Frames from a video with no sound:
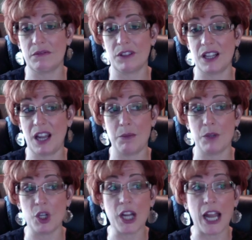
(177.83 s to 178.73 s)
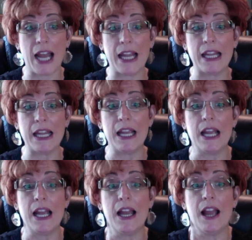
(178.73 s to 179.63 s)
really came to look at it.
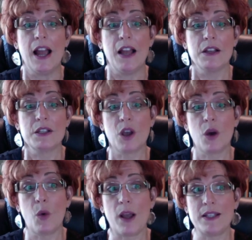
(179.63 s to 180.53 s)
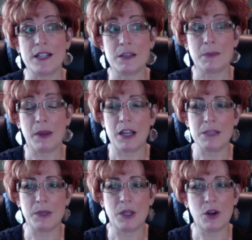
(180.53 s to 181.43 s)
So I said to my
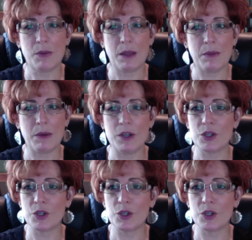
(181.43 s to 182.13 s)
husband, maybe we should